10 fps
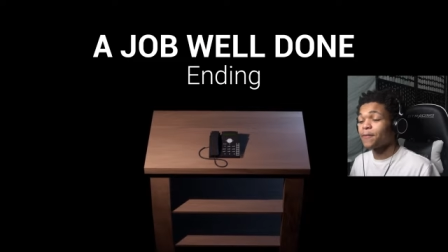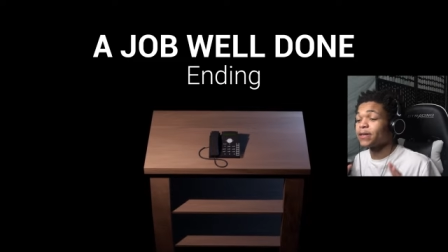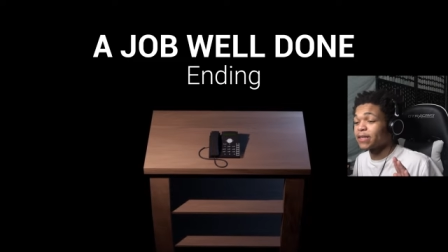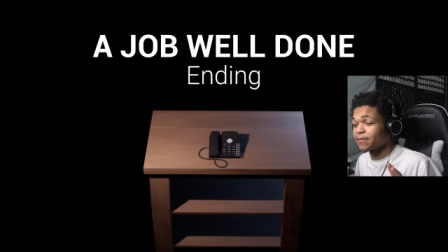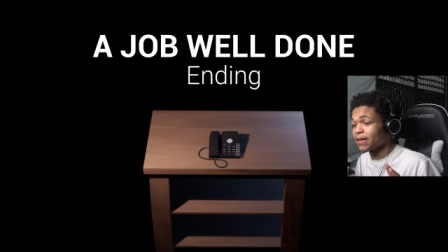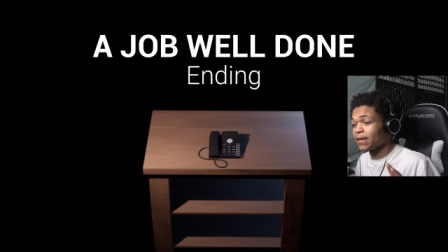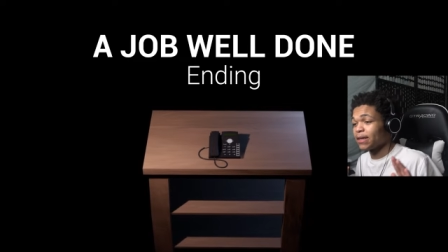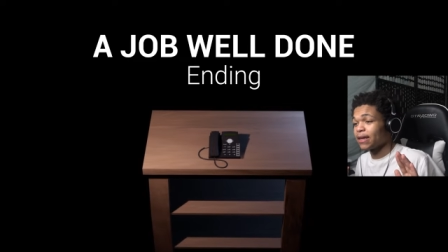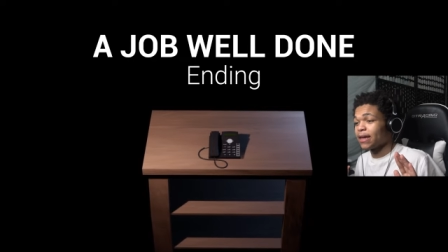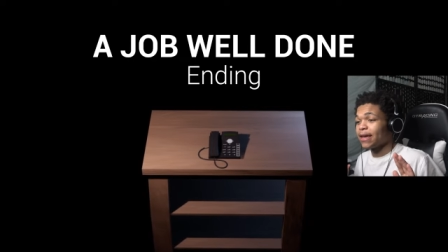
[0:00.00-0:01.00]
wasn't me.
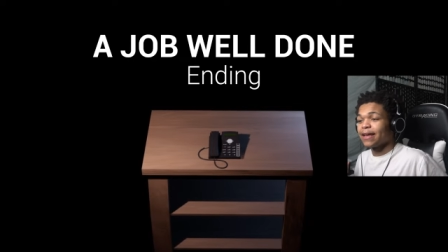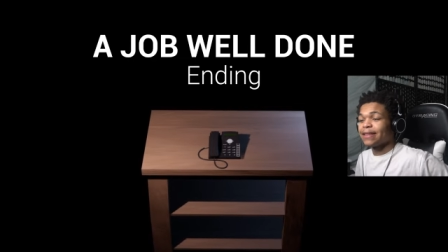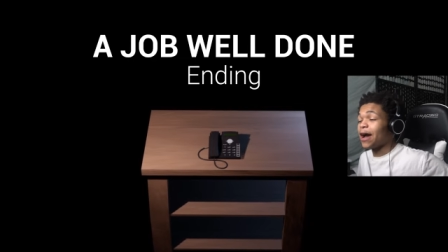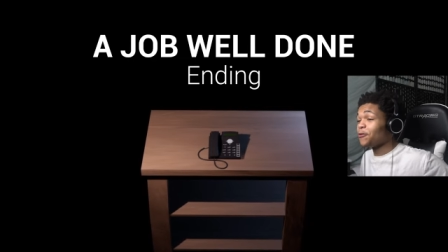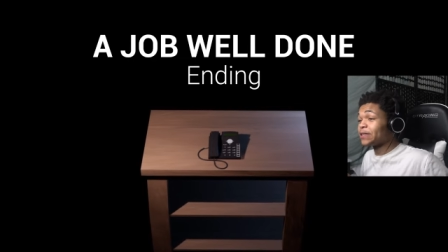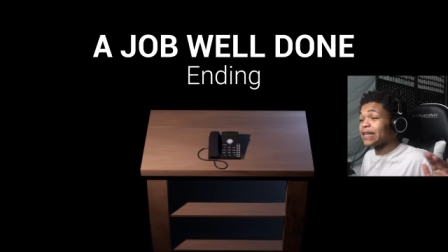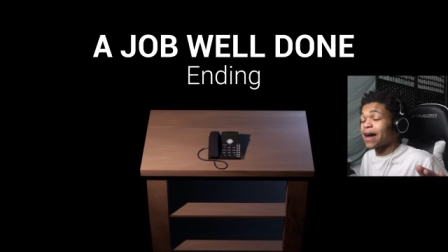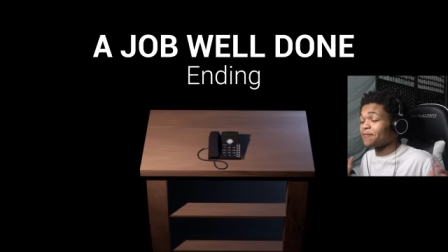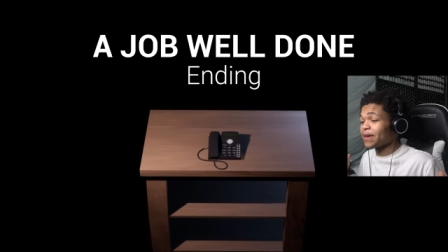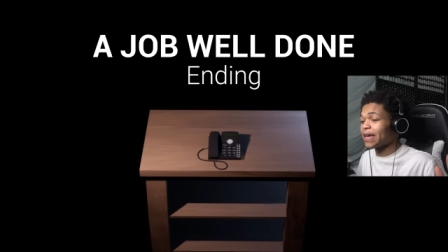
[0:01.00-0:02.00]
Antique that was not
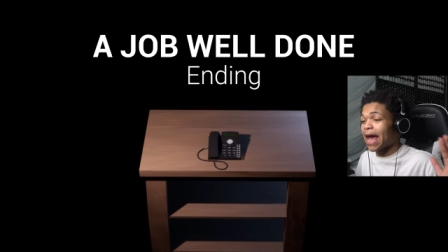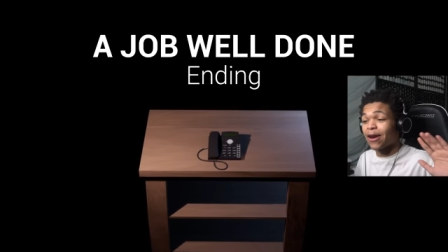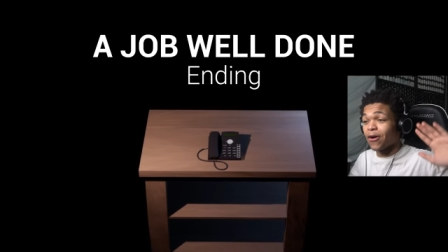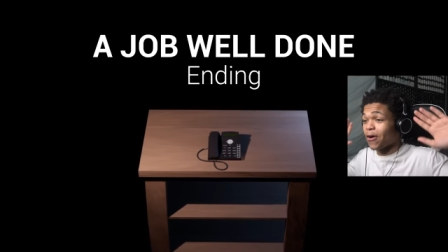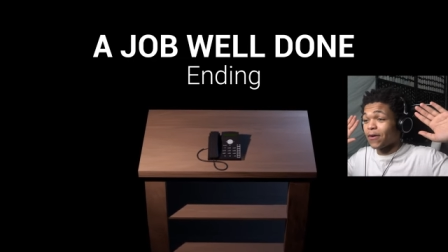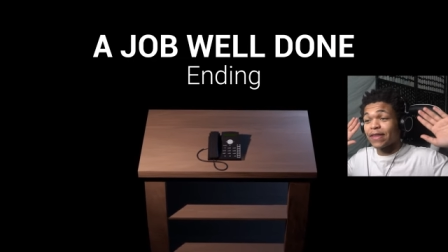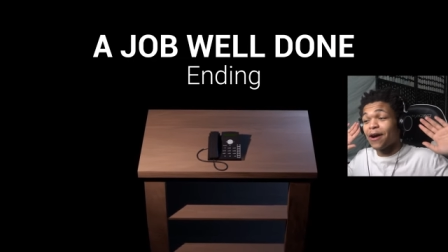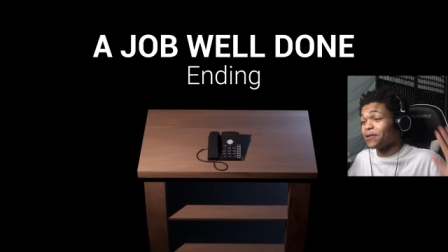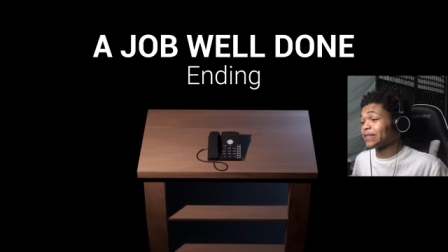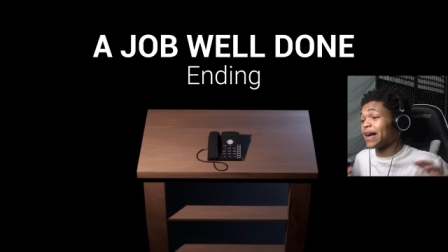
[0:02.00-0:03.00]
me at all. That
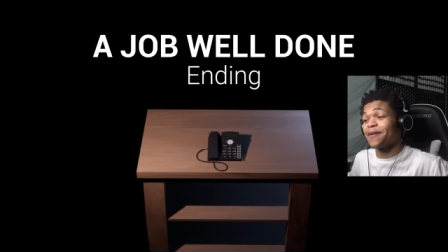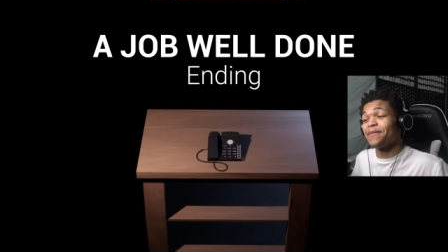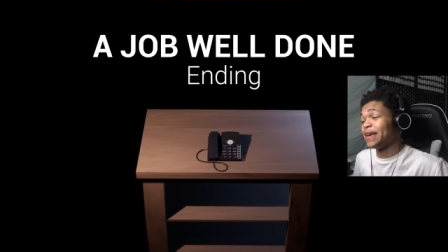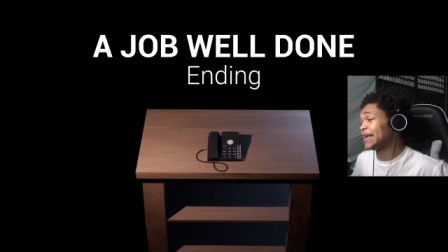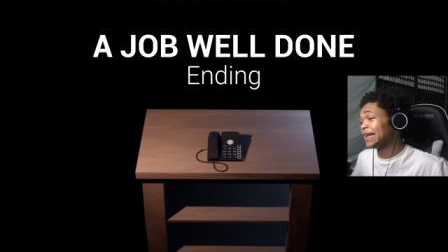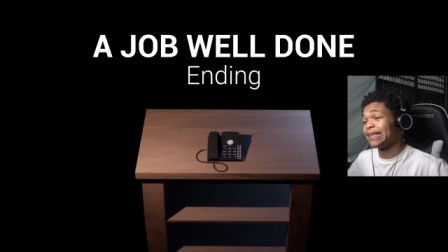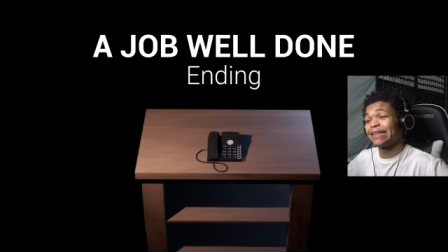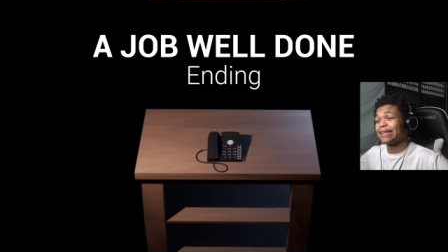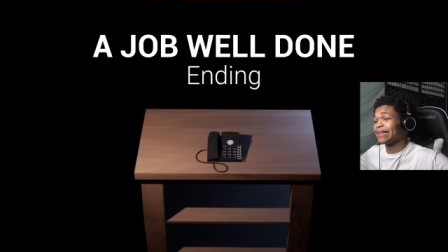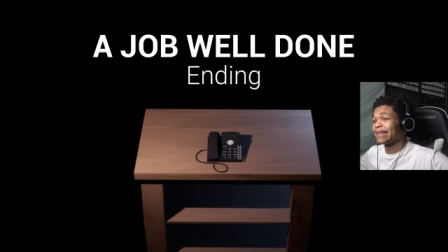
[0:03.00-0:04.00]
was not me.
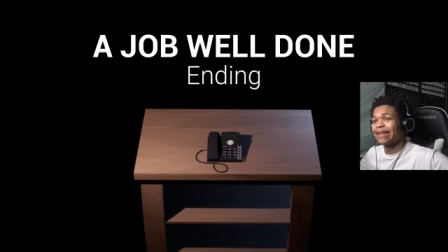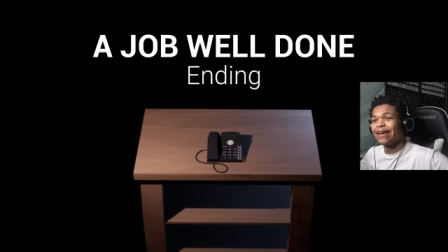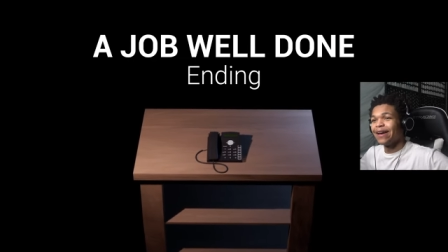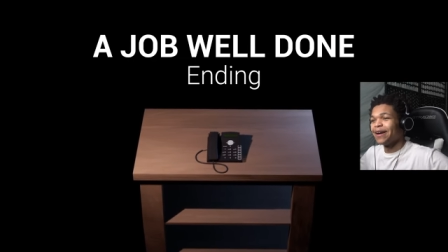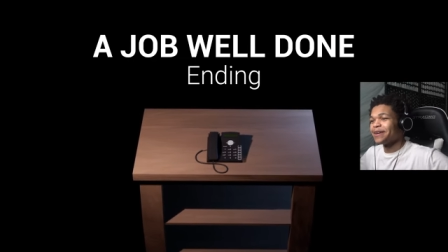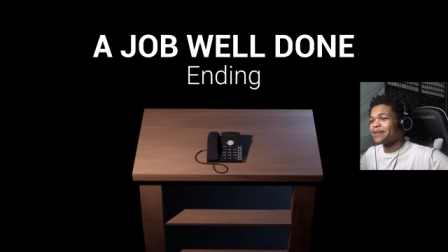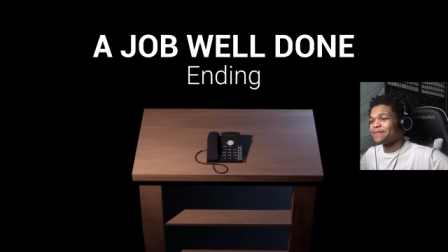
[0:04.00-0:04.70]
so I'll be